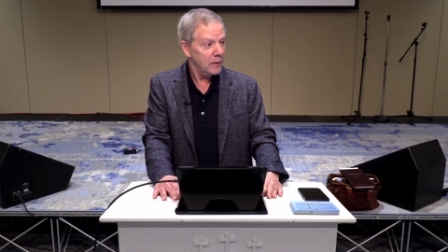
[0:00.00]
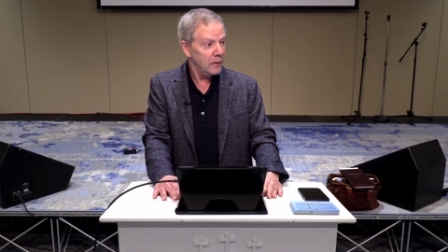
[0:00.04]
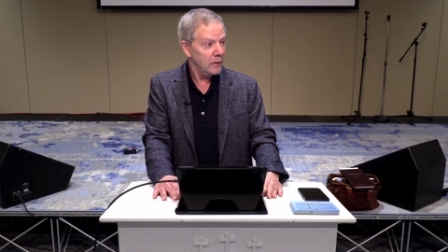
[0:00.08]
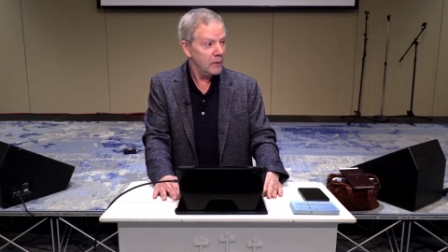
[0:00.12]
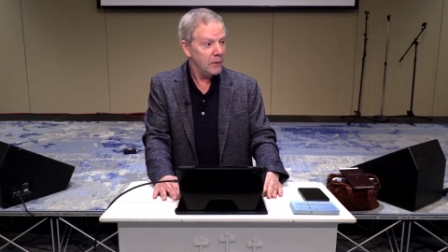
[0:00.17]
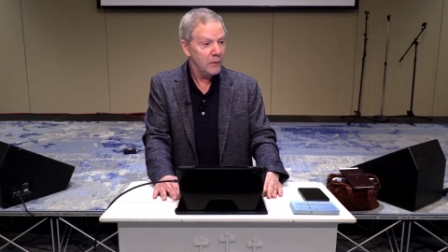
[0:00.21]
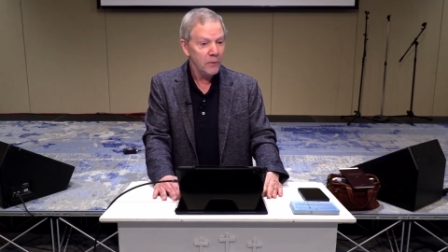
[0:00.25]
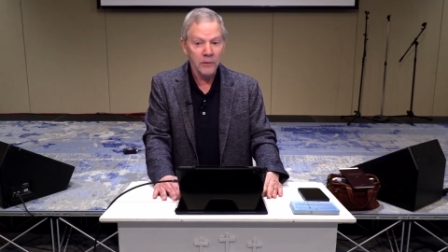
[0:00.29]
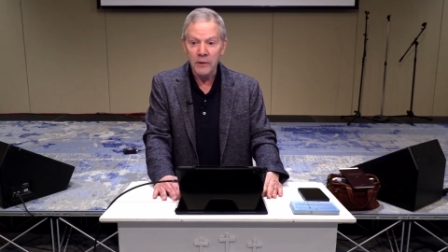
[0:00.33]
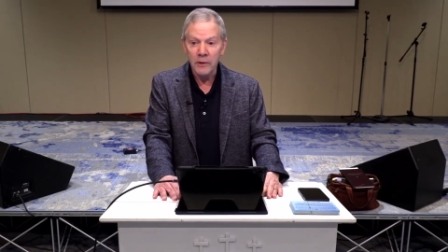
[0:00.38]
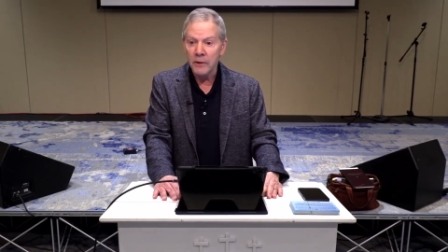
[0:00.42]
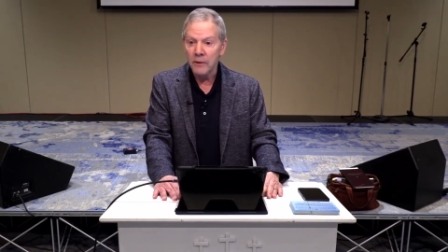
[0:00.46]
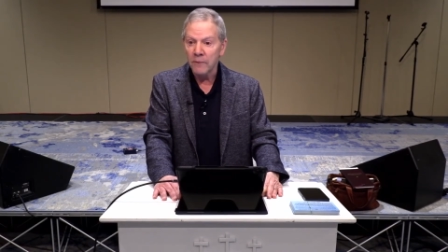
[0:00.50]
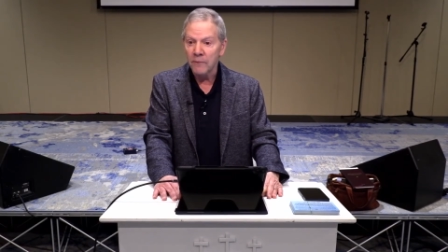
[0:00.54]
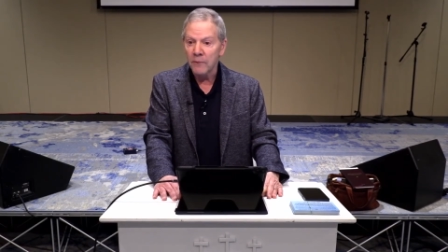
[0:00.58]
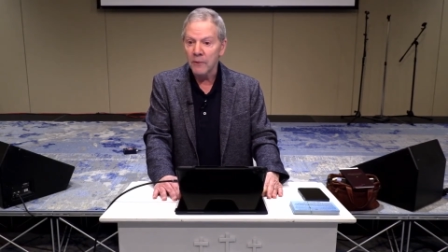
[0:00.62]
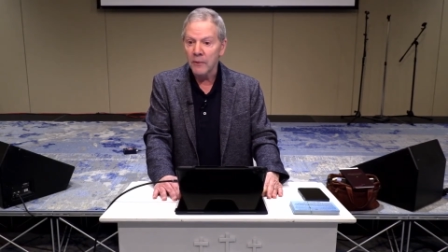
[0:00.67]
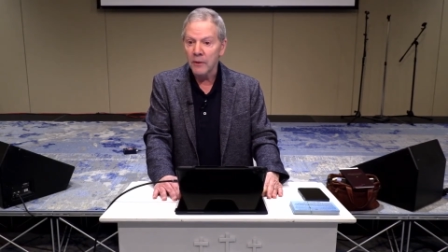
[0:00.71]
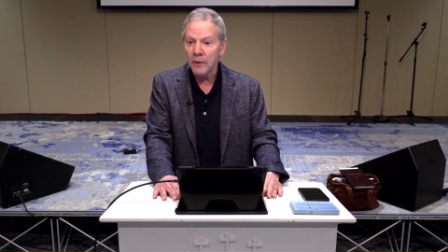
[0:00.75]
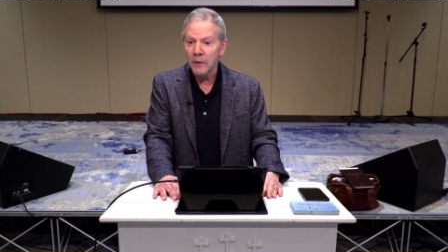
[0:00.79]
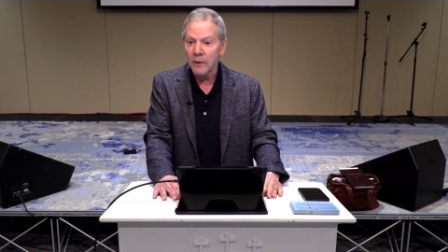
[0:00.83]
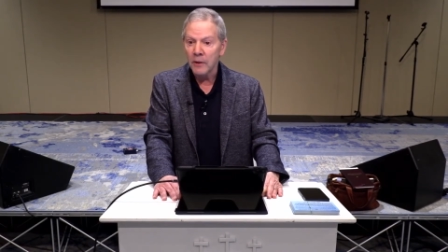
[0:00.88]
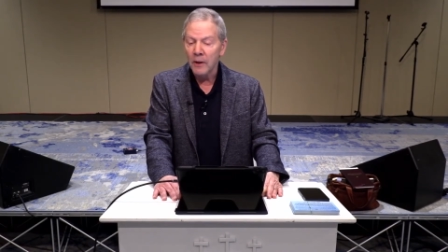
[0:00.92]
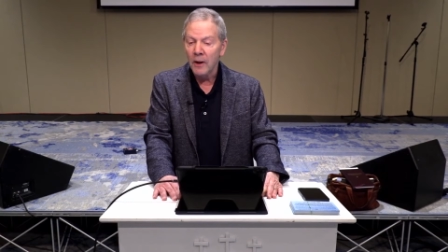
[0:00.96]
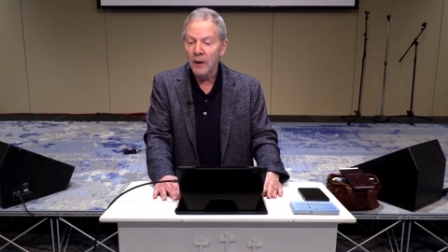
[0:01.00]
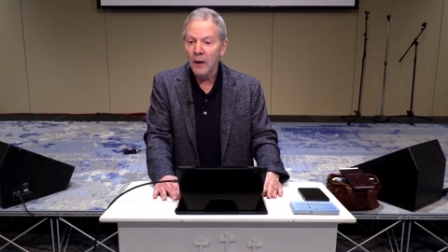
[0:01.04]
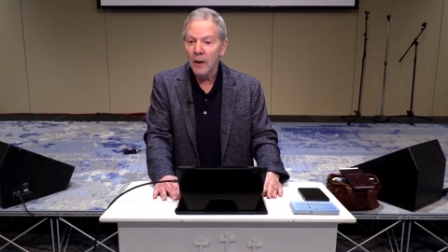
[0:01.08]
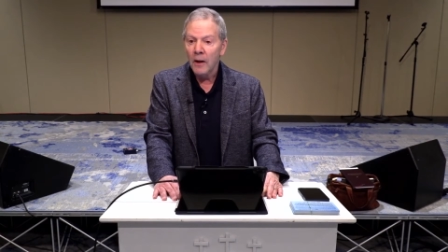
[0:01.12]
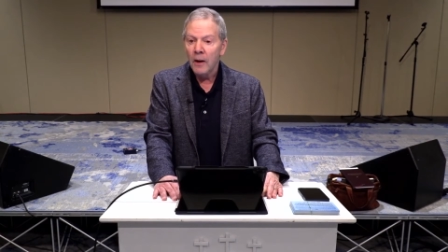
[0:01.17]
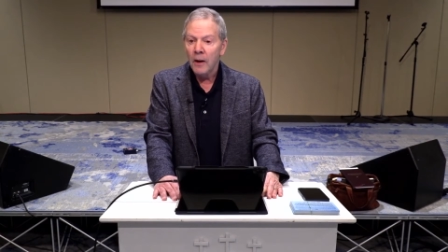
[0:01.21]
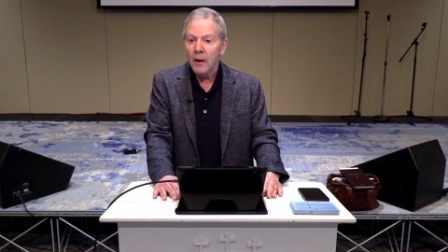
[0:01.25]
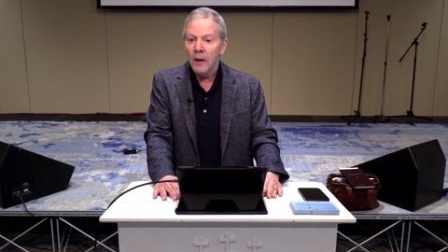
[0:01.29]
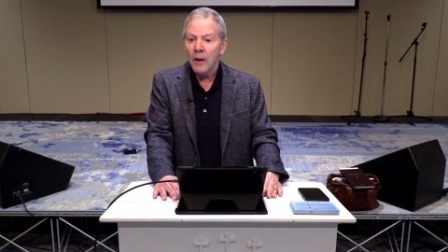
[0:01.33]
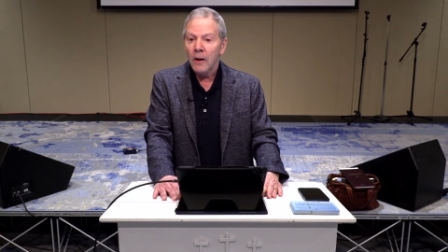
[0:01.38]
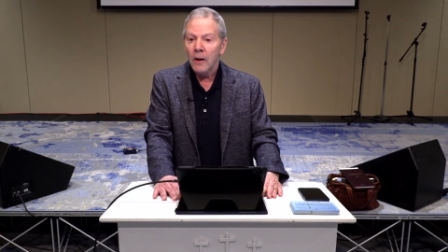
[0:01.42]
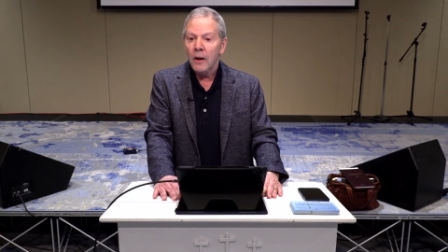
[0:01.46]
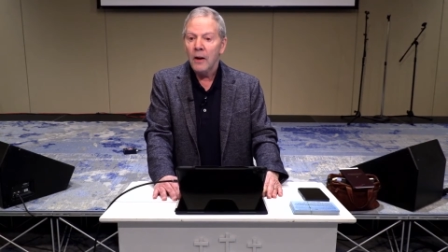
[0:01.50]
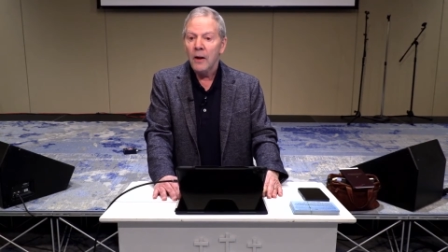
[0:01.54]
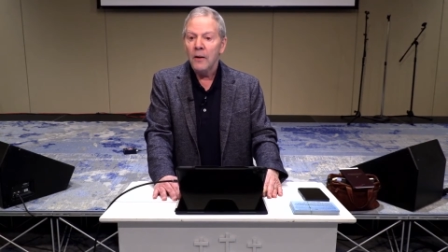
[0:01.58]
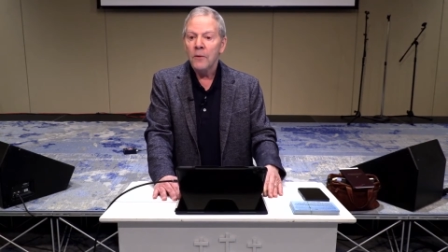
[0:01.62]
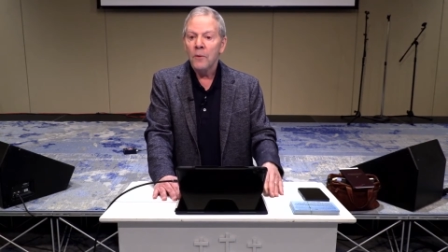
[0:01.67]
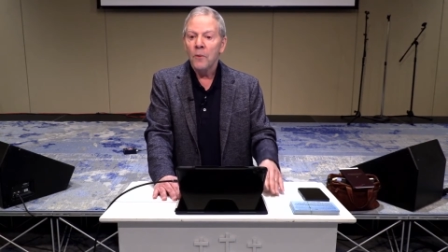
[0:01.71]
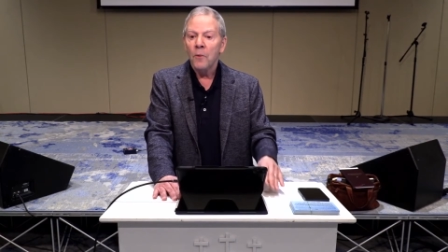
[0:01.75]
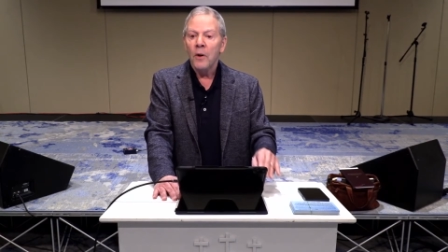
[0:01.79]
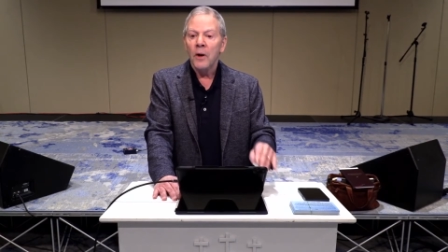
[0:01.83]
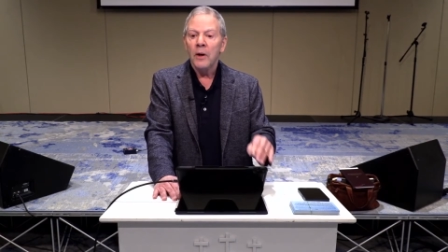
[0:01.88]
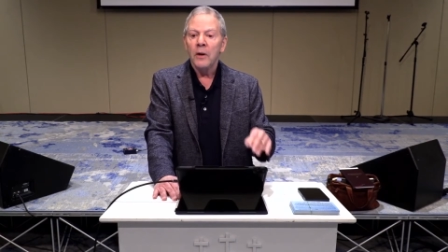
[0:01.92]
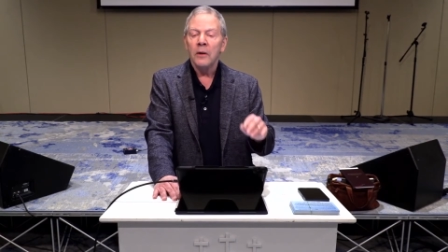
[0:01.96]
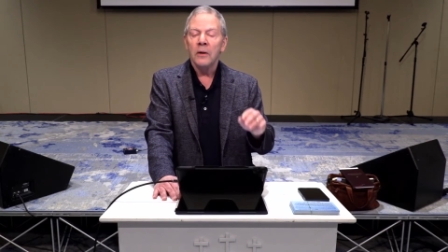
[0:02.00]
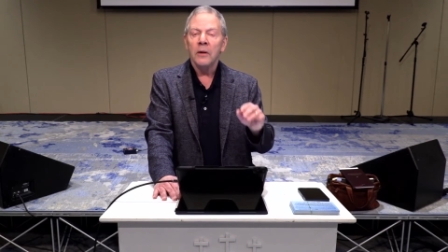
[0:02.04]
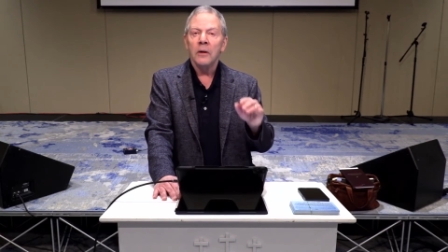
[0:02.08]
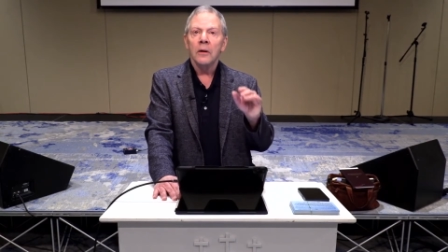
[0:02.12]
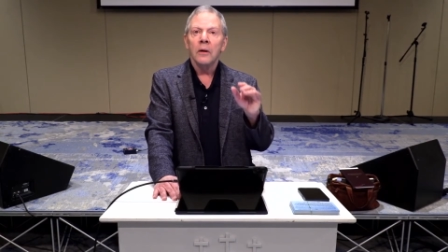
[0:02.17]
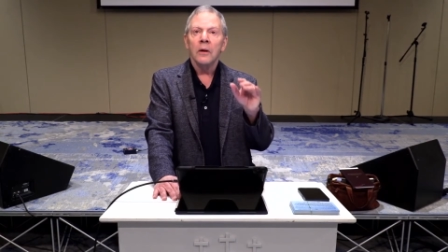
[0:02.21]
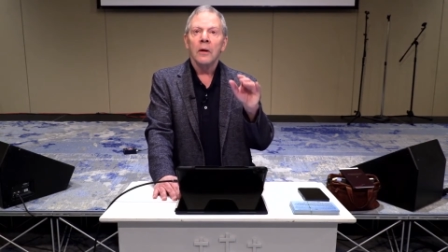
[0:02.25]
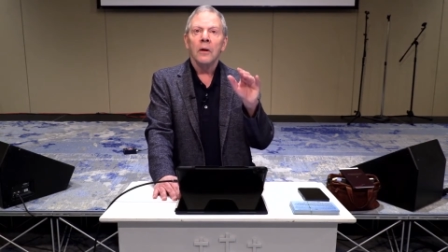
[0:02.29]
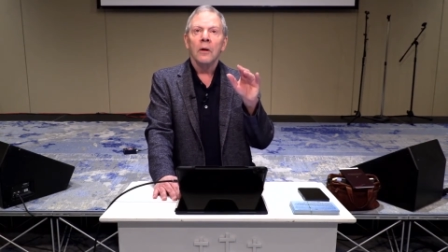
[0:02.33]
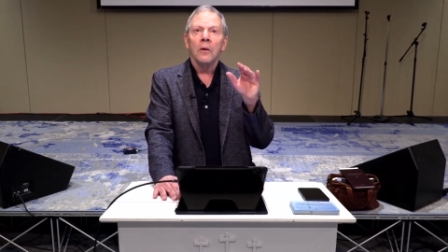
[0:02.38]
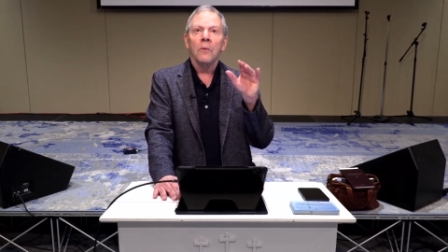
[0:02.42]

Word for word: Huge difference. Otherwise,